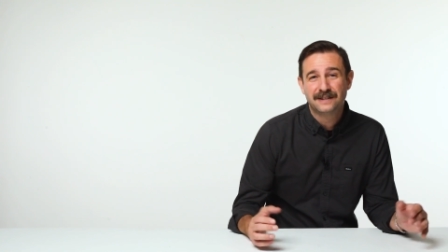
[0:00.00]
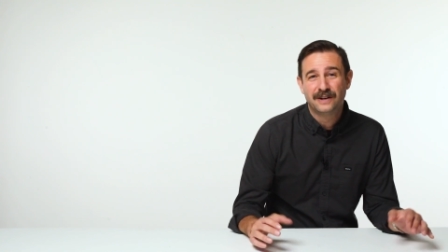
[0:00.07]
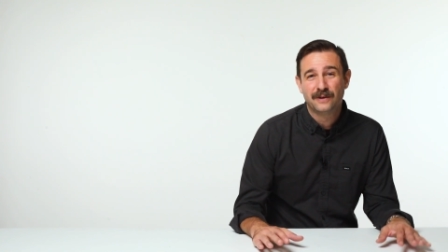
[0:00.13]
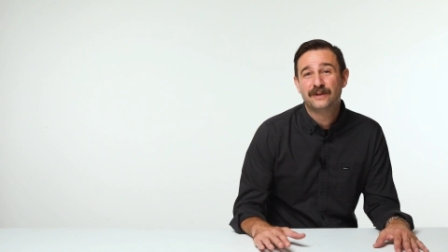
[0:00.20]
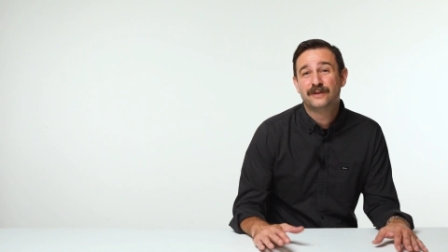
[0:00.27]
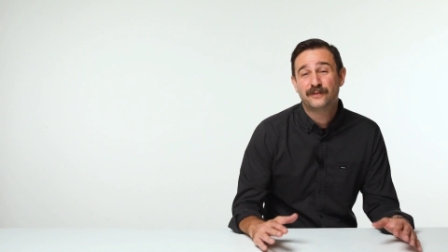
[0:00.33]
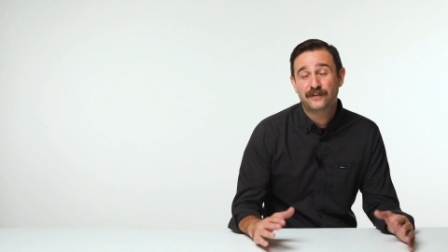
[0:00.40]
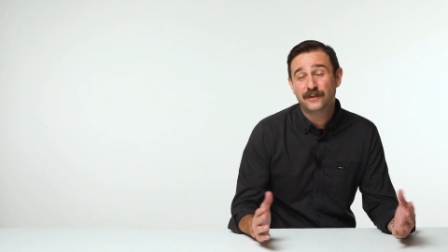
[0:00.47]
you know,
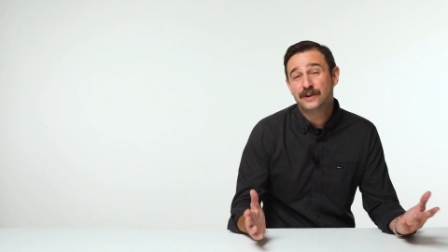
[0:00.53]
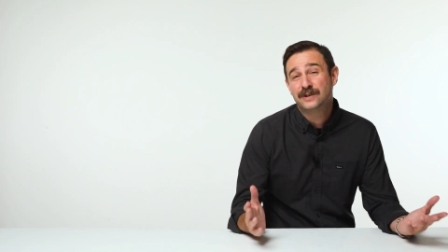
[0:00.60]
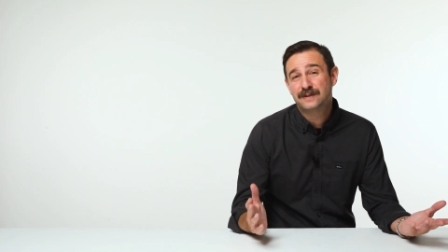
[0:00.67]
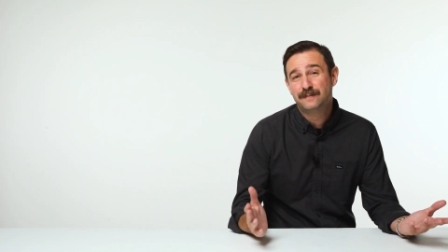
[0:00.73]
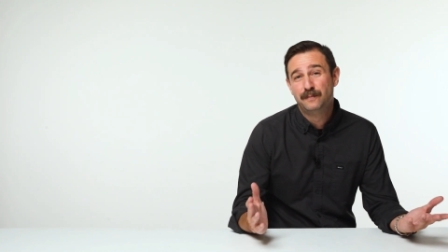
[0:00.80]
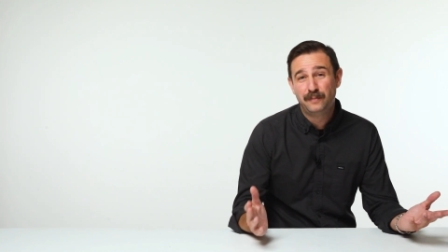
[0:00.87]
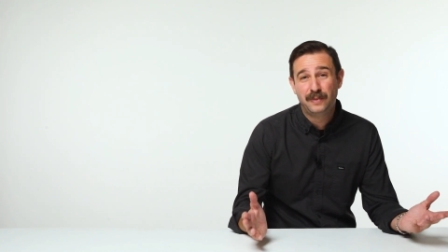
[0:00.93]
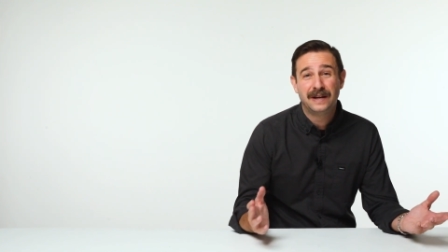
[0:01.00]
the
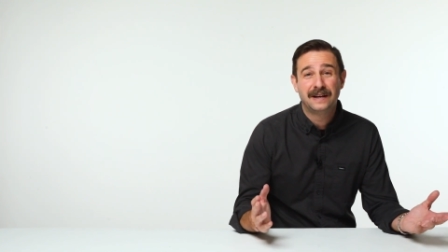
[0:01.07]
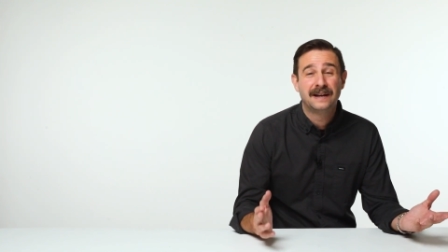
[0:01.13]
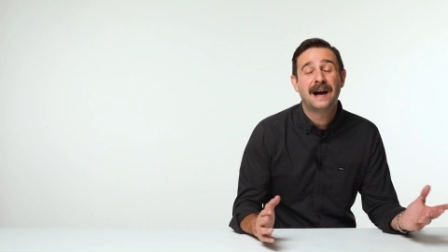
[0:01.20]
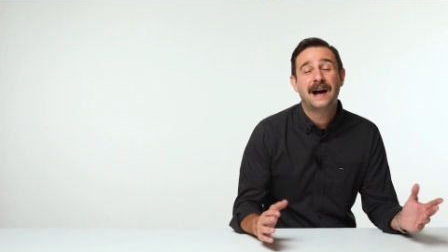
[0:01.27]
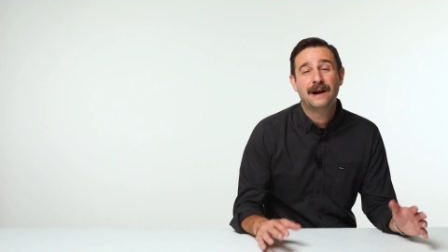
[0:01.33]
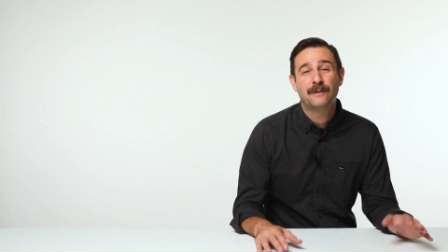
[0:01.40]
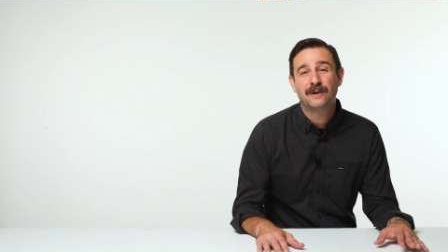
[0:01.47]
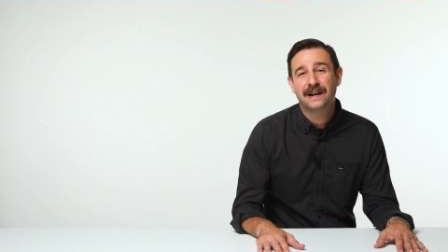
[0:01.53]
first big
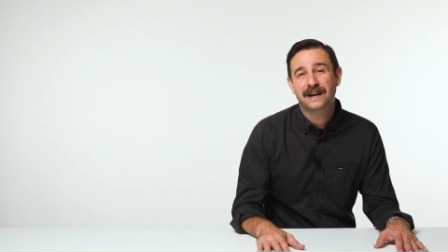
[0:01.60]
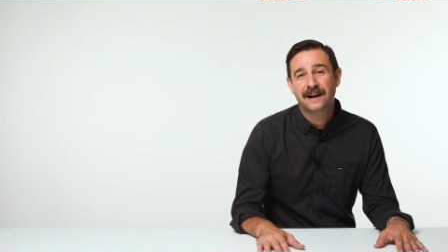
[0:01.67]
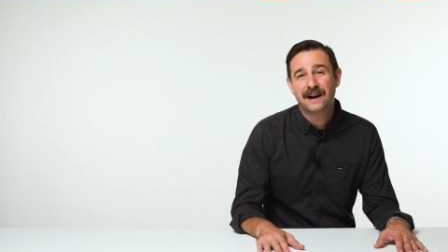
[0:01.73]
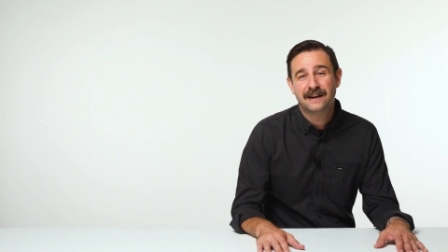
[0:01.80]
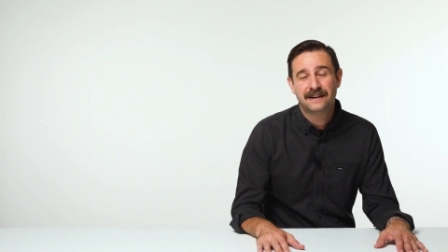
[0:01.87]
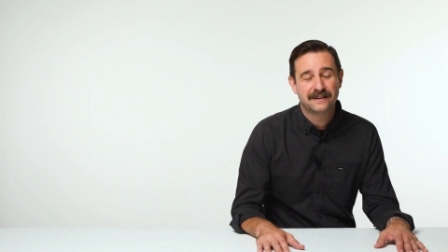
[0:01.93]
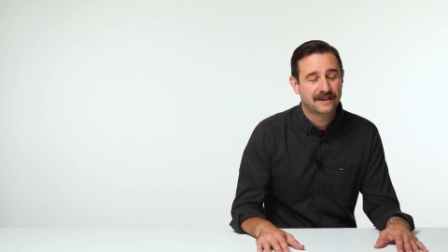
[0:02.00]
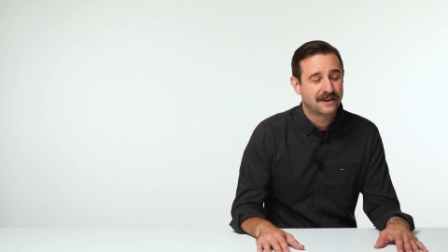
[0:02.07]
guy when I
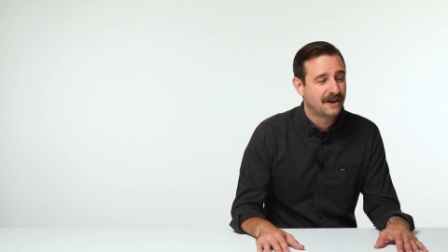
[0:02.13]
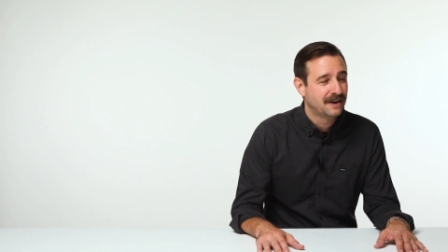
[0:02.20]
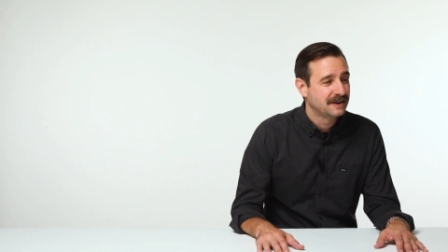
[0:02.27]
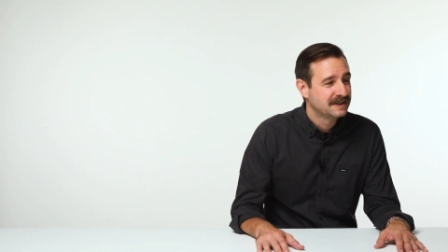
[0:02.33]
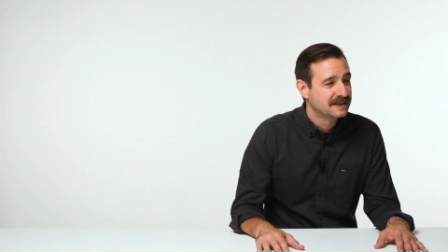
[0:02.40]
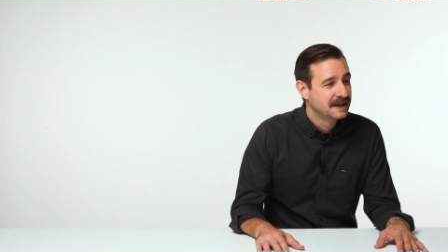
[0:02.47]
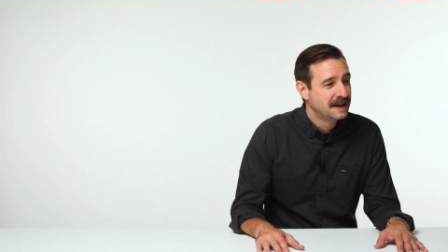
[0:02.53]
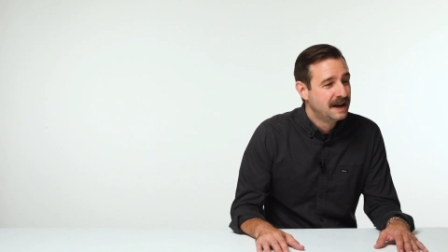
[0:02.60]
got into
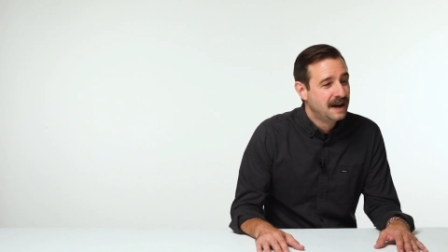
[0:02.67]
cards.